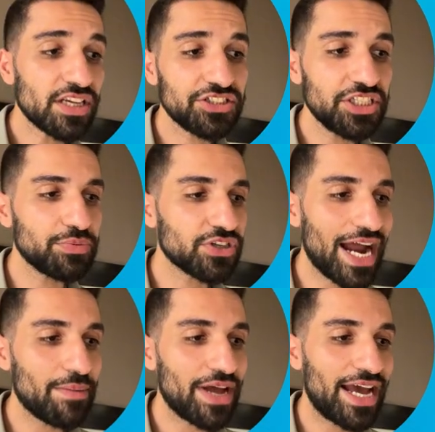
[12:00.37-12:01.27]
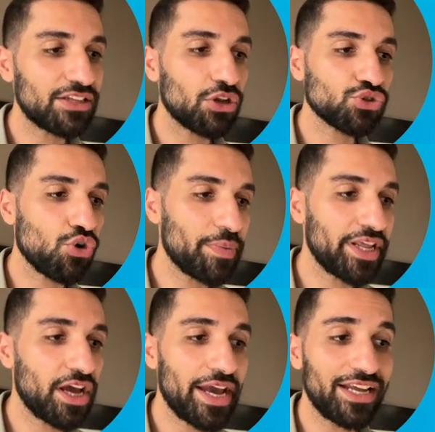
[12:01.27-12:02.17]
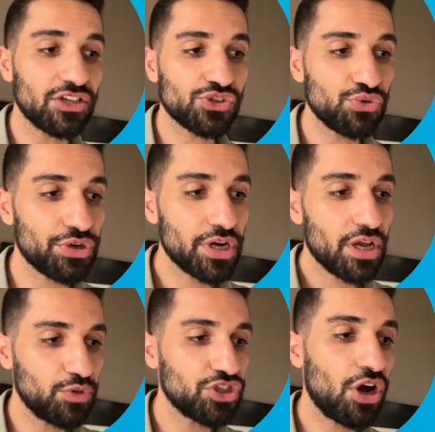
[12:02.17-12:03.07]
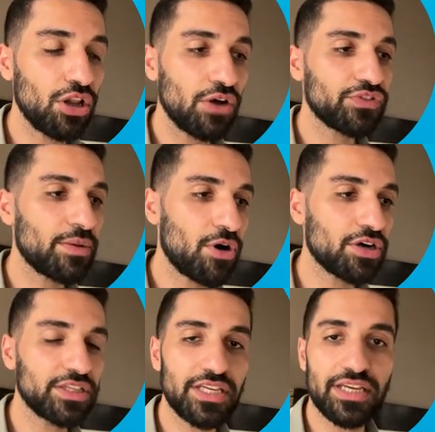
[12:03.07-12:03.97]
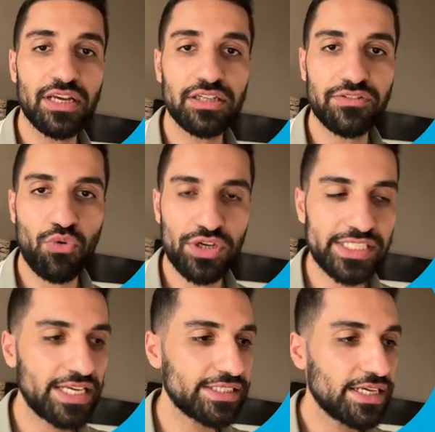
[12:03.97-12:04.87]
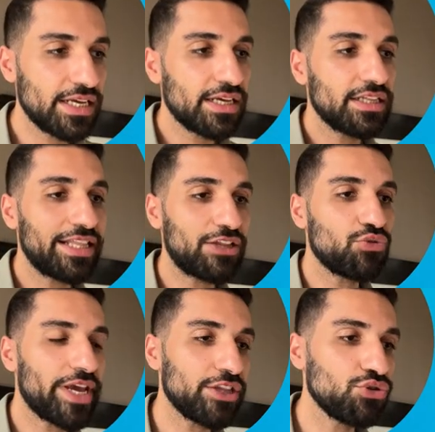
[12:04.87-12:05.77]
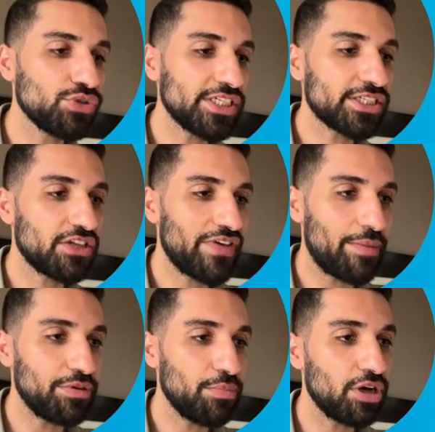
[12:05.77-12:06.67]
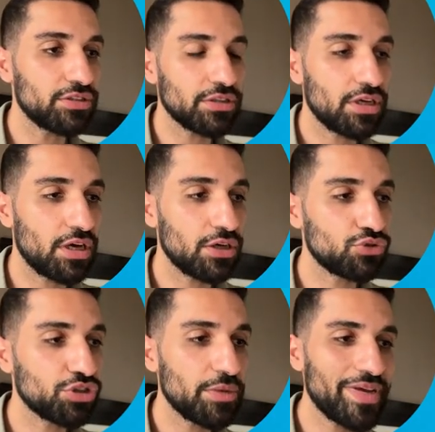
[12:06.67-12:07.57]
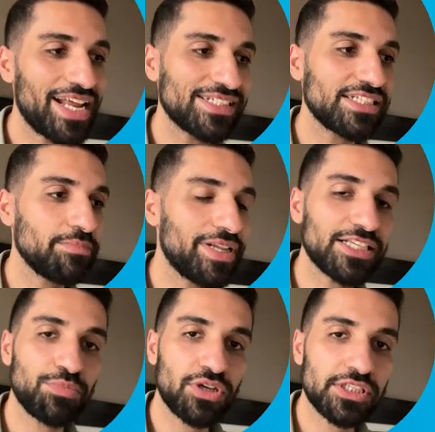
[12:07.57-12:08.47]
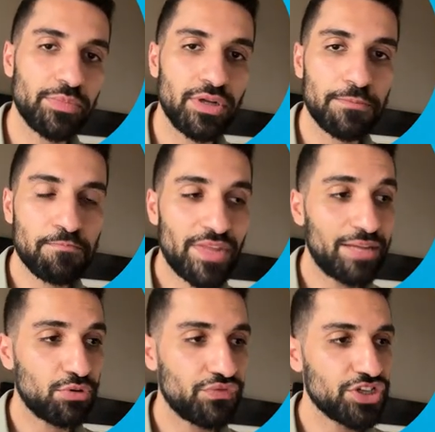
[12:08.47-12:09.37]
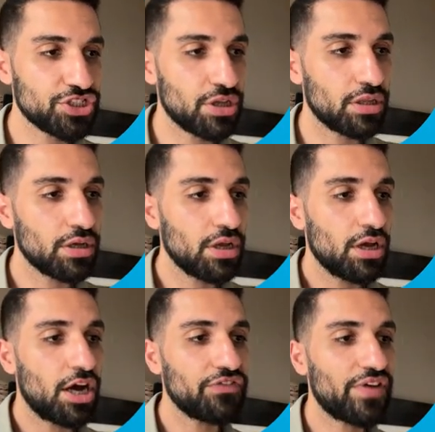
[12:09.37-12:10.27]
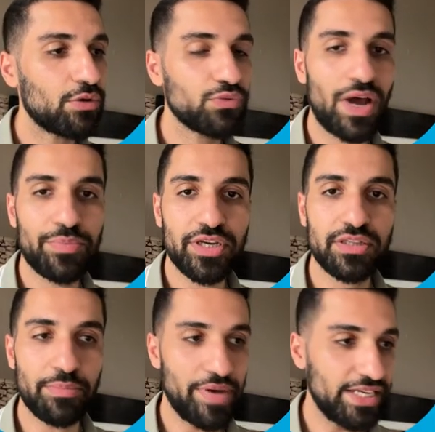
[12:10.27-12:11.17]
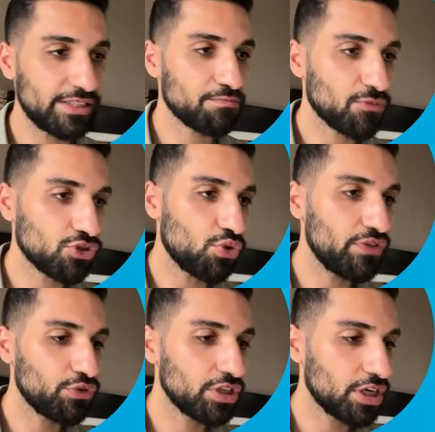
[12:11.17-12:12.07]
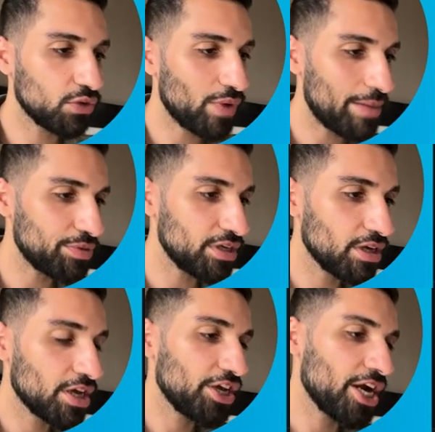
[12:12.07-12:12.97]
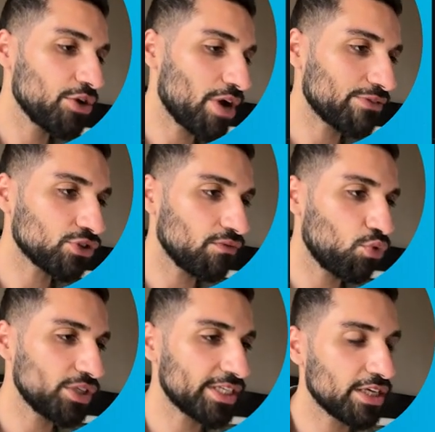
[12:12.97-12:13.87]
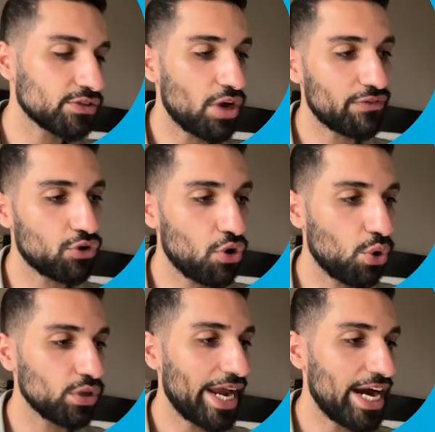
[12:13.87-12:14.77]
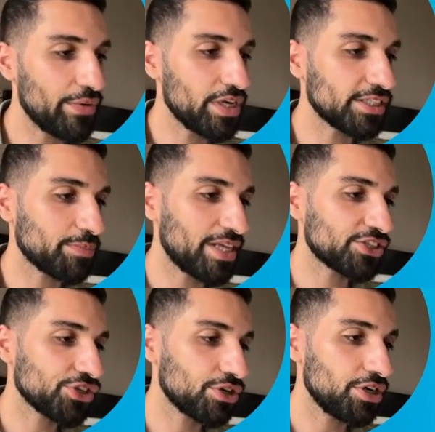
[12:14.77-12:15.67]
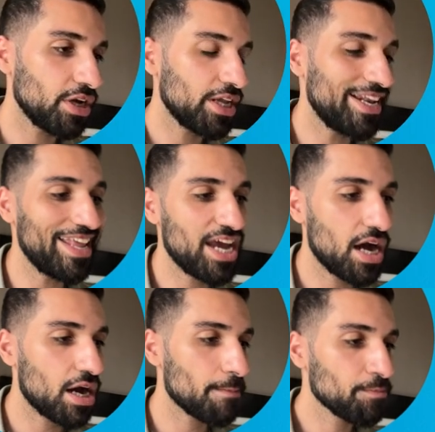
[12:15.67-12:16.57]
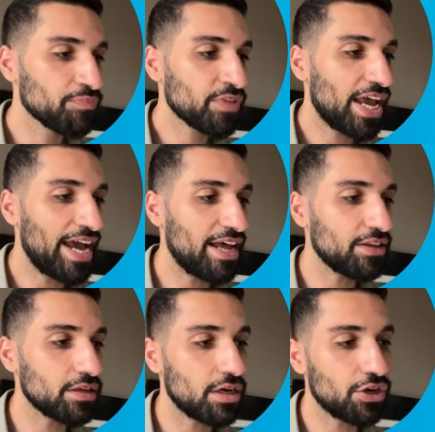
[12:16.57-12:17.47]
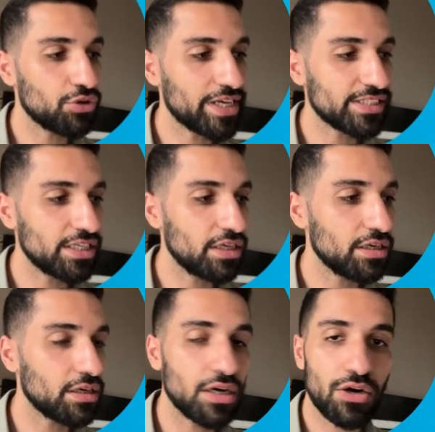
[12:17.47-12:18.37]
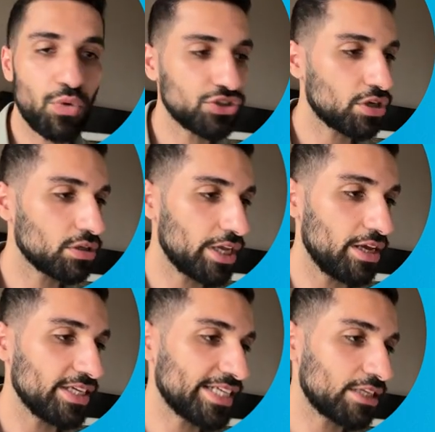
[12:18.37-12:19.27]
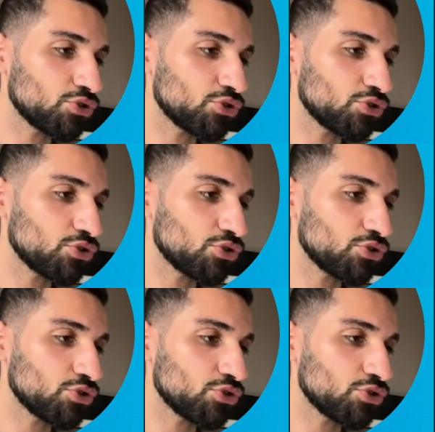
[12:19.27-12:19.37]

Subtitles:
DeepGram, and also OpenAI and Azure, which all of them are the voices that you can use inside VAPI. But to keep it as simple as possible and professional, I found VAPI the best. So if you click on VAPI, here you have some voices. You have Cole, Harry, Spencer, Neha, and you can see what are they exactly.